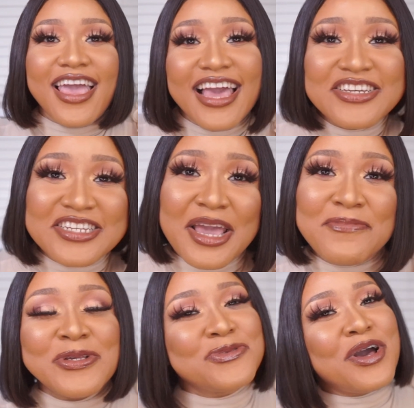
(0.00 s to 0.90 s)
Hello
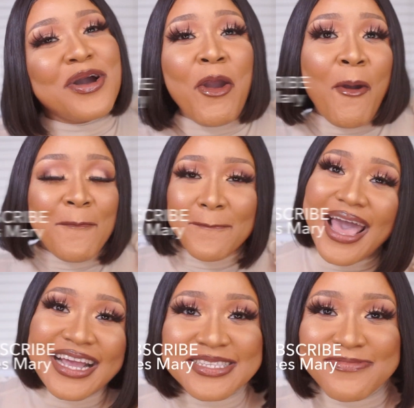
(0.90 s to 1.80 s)
diamonds, welcome
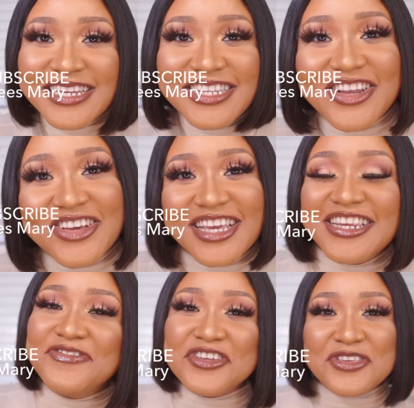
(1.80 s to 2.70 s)
back to my channel, and
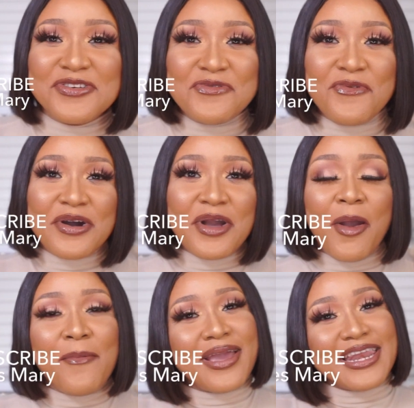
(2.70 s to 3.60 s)
if you're new,
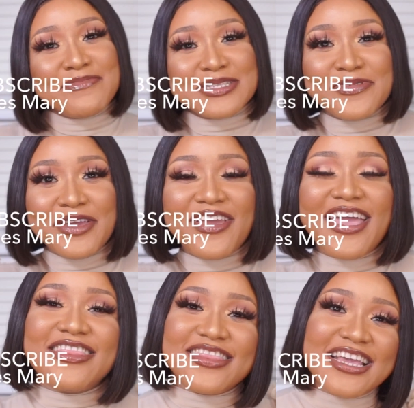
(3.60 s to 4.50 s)
welcome. My name is Mary
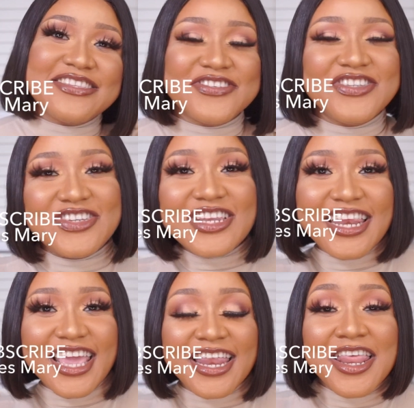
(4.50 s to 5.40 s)
and thanks for tuning
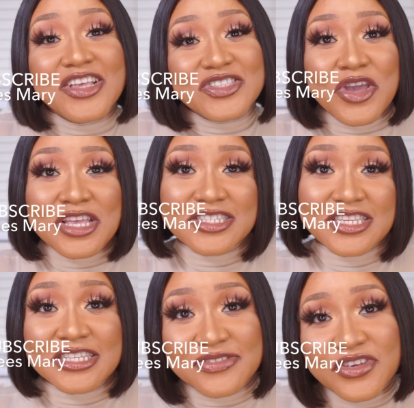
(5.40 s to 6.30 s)
in. So in
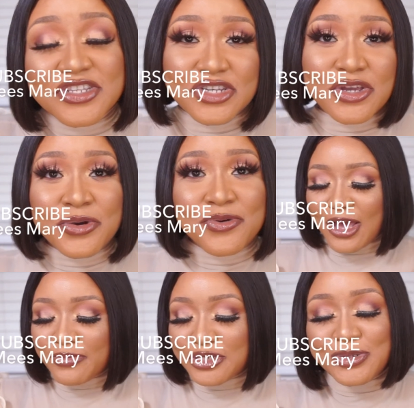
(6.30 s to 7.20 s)
today's video I'll
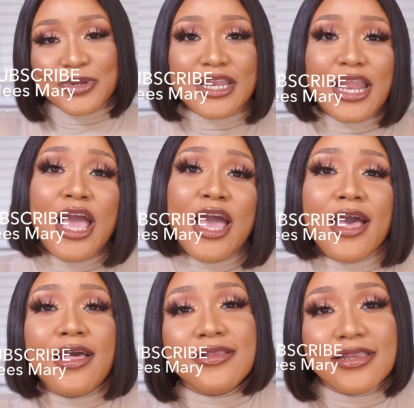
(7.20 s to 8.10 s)
be doing
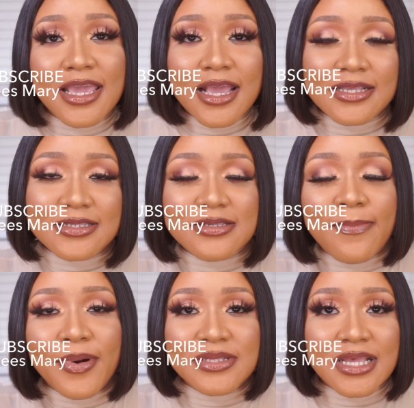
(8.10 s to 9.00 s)
a NYX
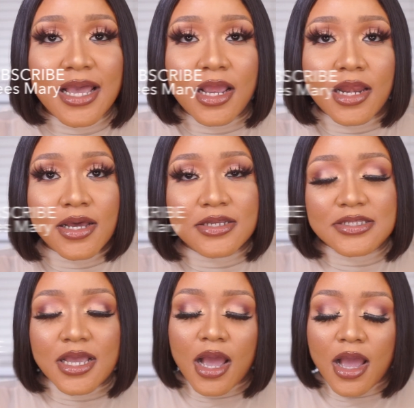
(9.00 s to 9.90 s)
butter gloss
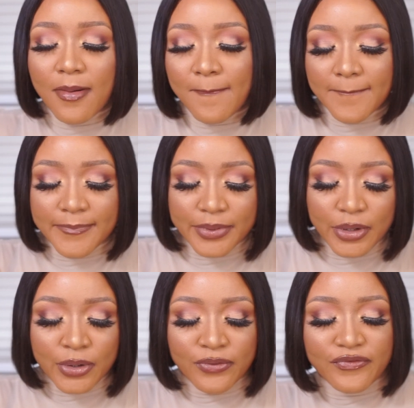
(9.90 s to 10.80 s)

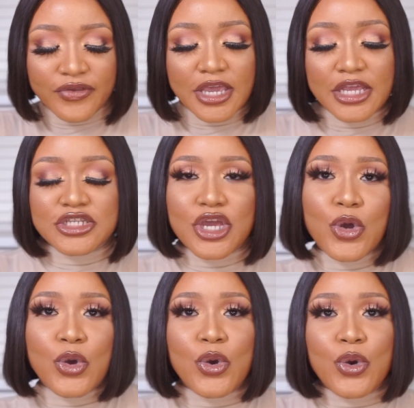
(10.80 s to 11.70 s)
combo
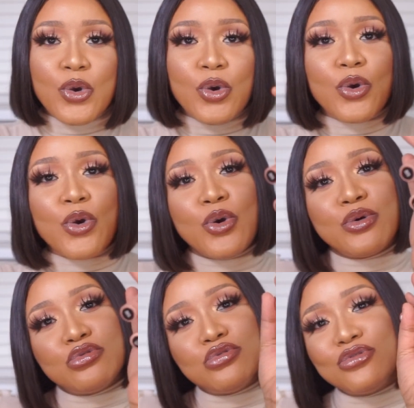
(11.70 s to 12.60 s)

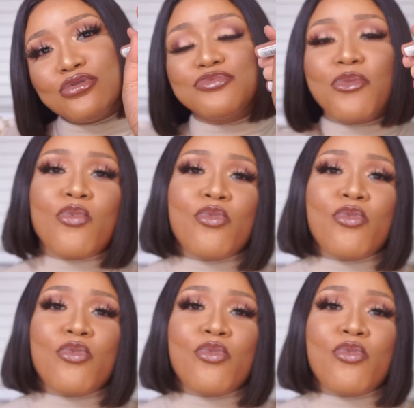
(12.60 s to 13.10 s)
video,